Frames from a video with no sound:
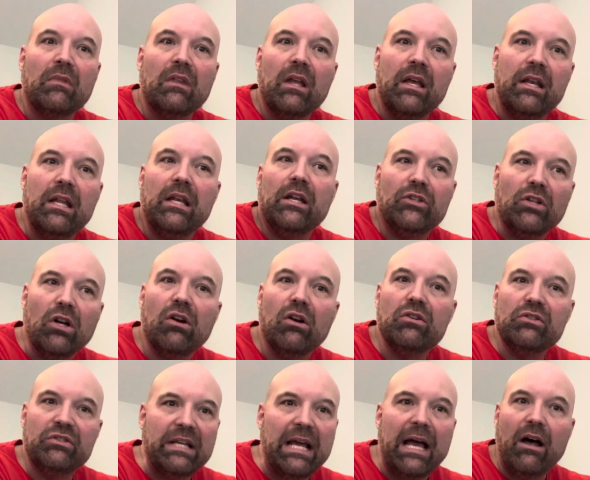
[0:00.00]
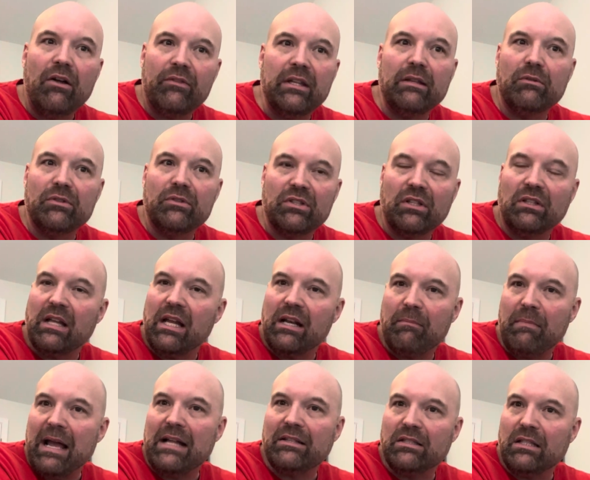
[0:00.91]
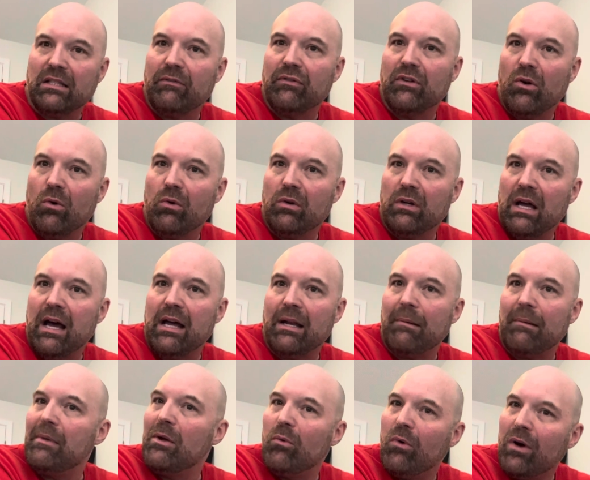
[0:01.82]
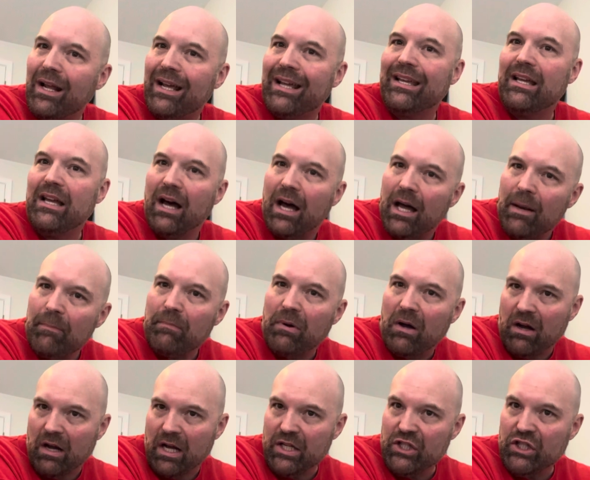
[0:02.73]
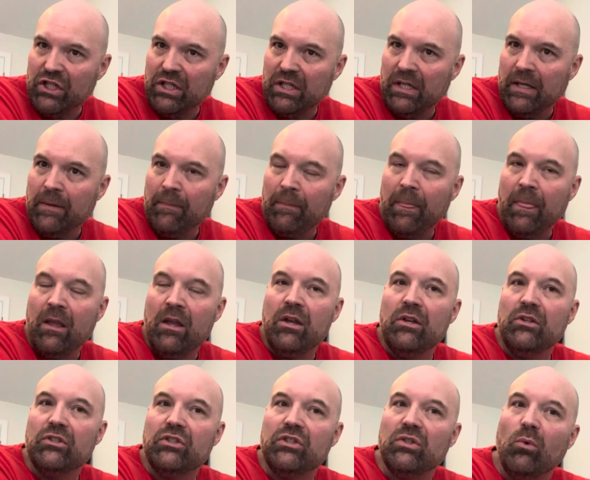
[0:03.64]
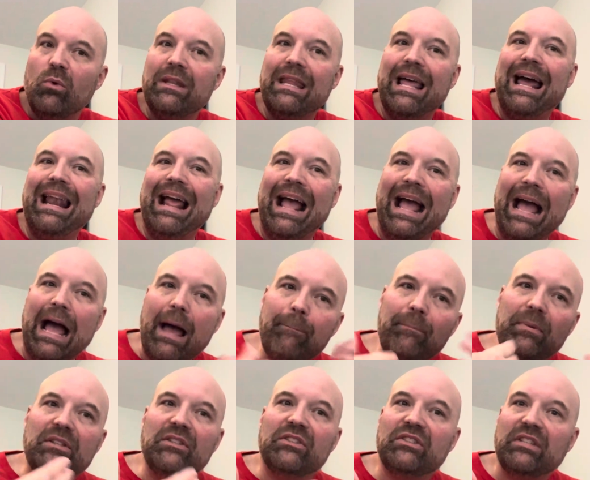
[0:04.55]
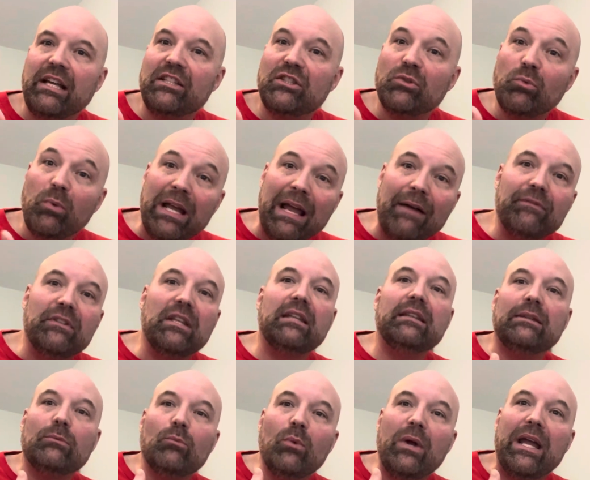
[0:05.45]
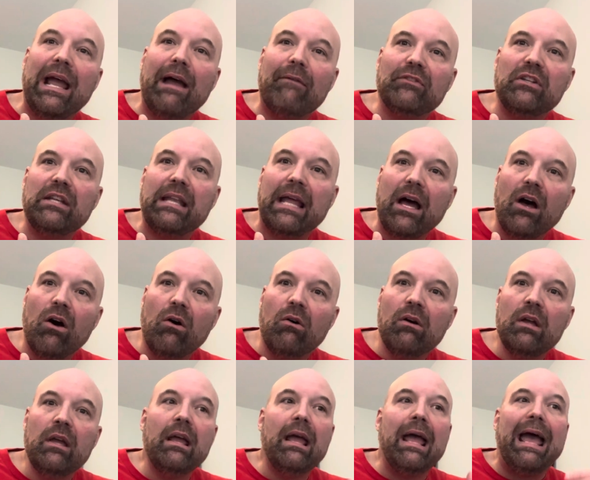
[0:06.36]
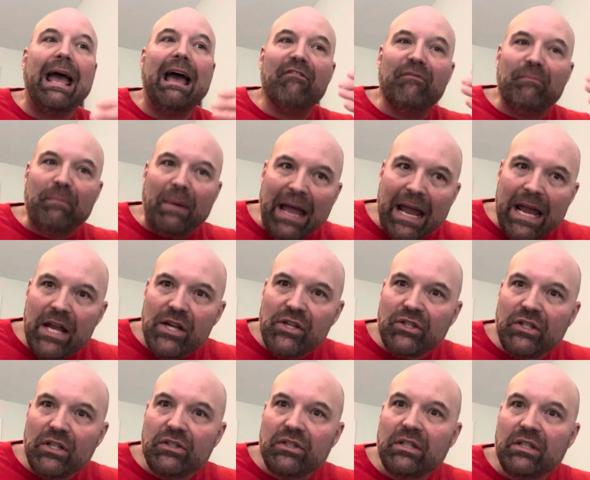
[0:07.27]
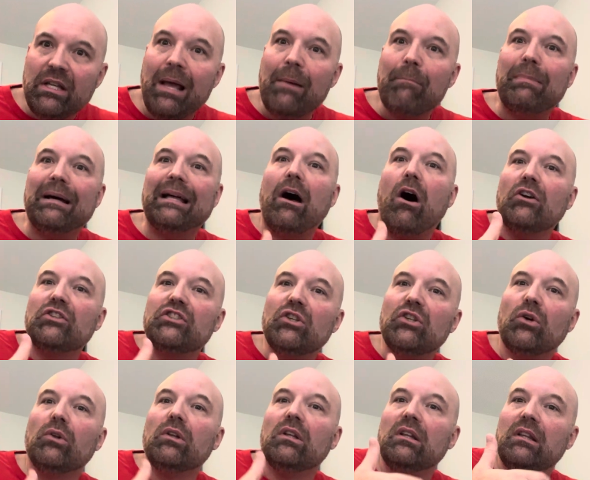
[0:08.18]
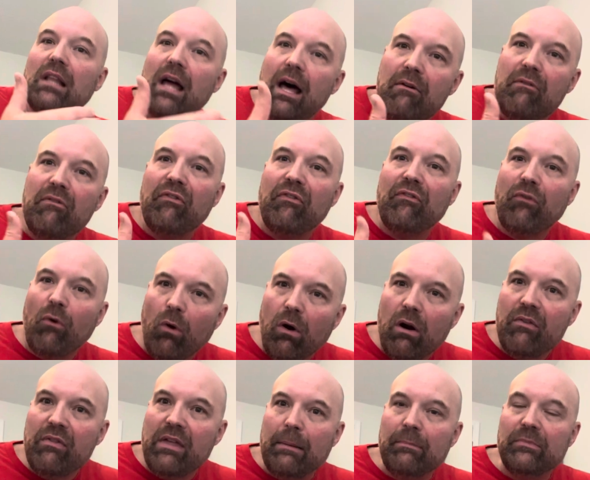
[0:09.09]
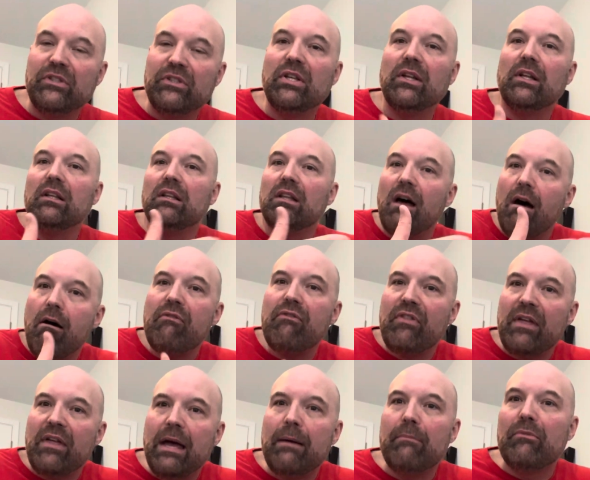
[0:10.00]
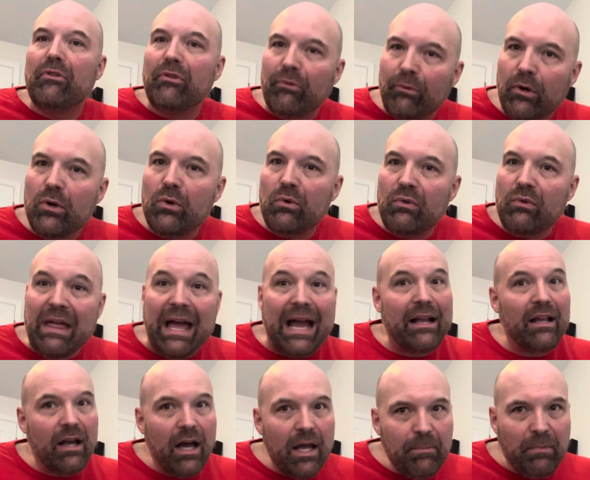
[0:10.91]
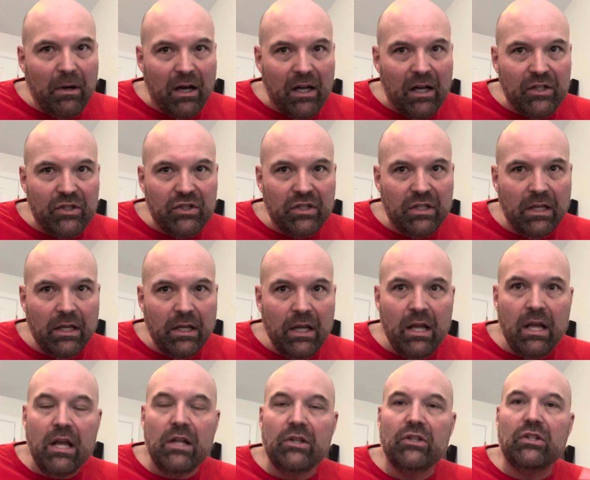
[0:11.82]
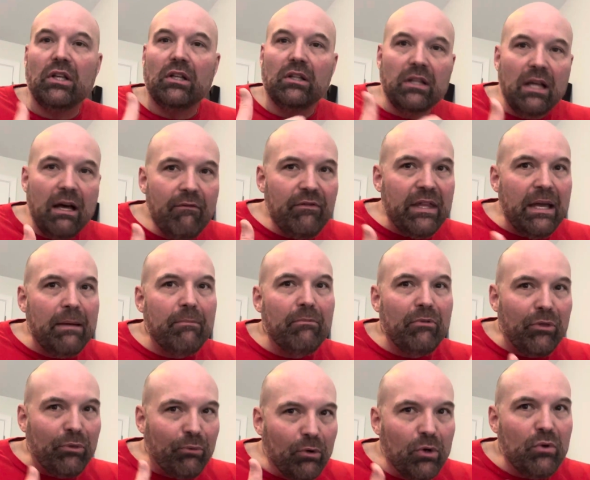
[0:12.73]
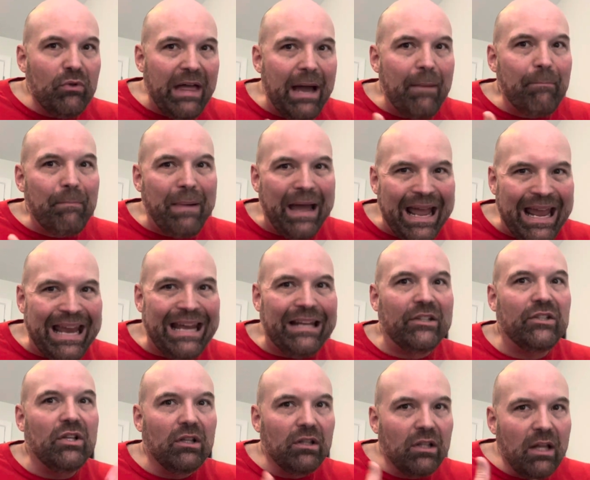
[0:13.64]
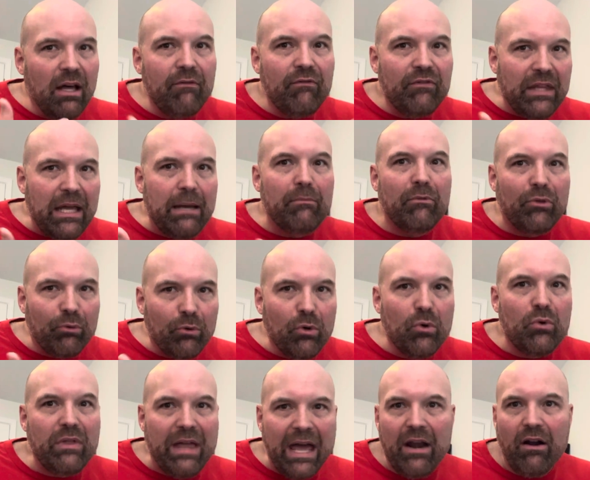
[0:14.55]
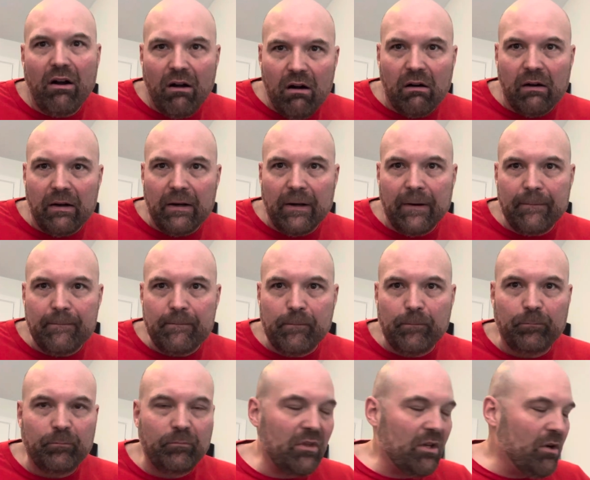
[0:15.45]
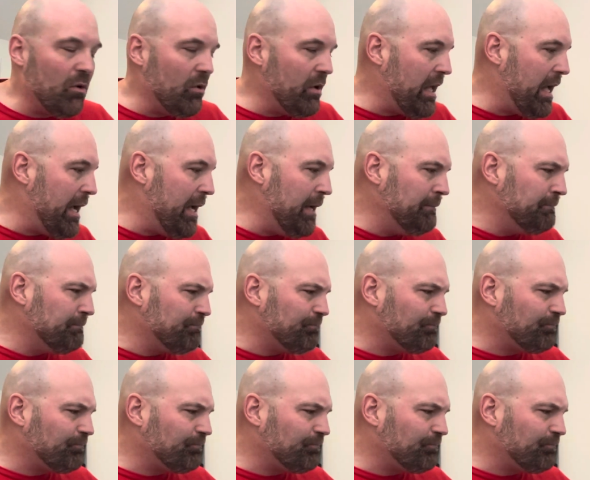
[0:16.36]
And then it turns out that there was a lot of bad stuff going on. I mean, what a gut punch. So when that happens, saints, we have to now have patience, but also love for them, to love them through that gut punch, to love them through that pain, to love them through that hurt. Okay?